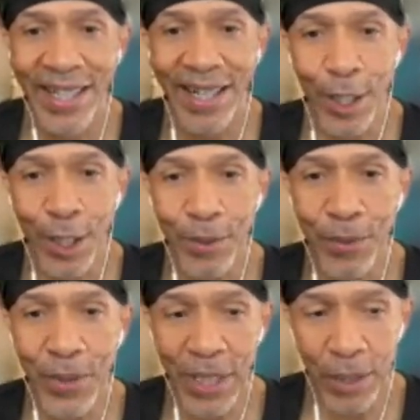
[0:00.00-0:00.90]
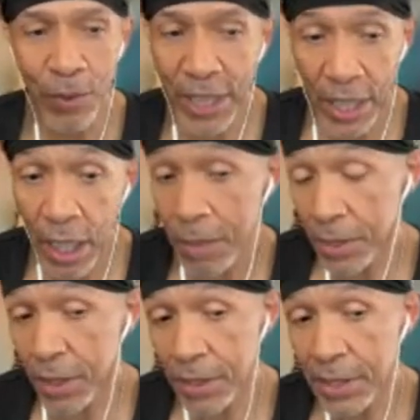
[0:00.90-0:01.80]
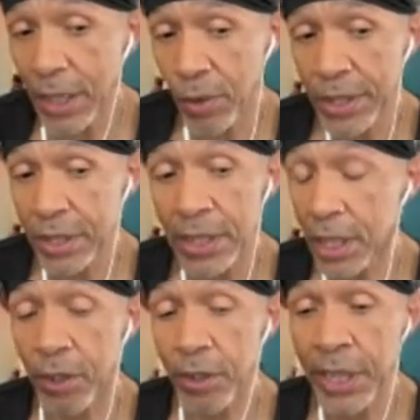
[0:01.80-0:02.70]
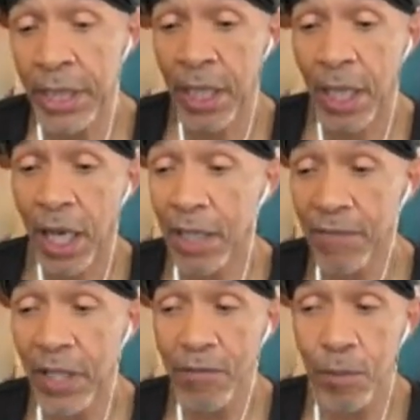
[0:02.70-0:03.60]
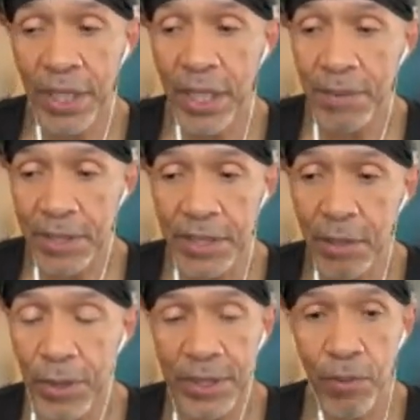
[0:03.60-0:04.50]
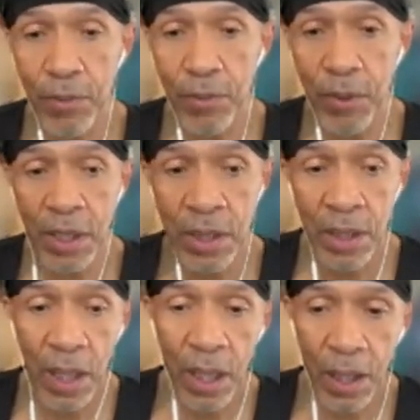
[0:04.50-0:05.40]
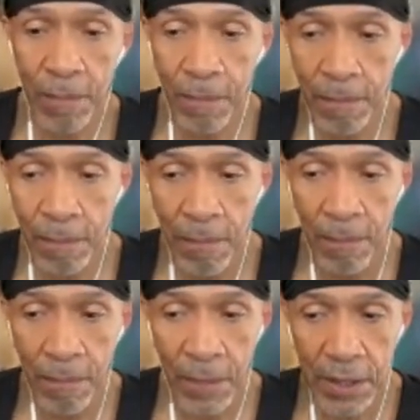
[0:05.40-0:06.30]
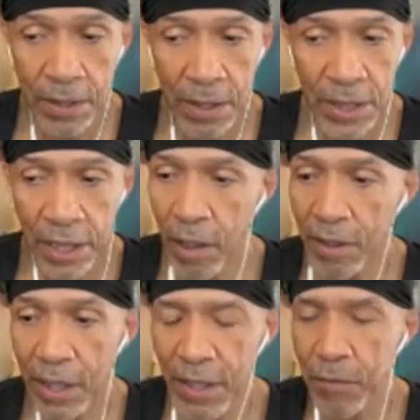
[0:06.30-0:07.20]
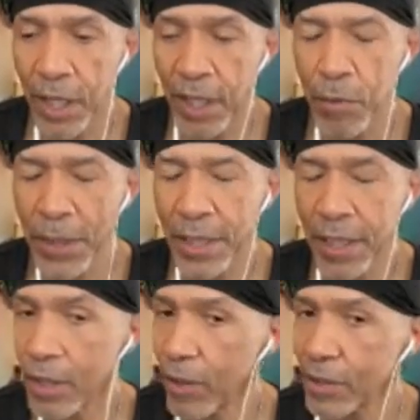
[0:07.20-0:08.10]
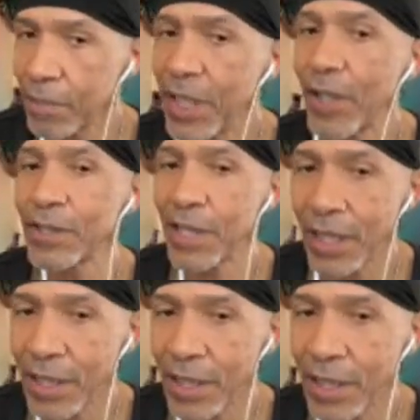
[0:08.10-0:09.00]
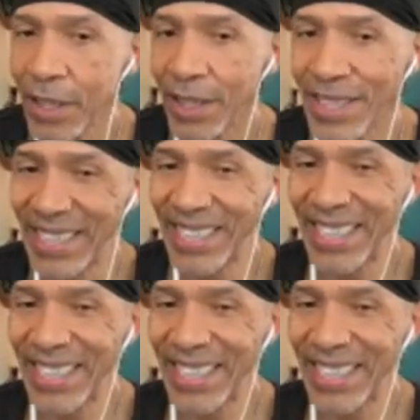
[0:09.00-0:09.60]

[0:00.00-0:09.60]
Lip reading: When it comes to sequencing, literally, I've never been able to sequence well. Everybody that knows me knows it.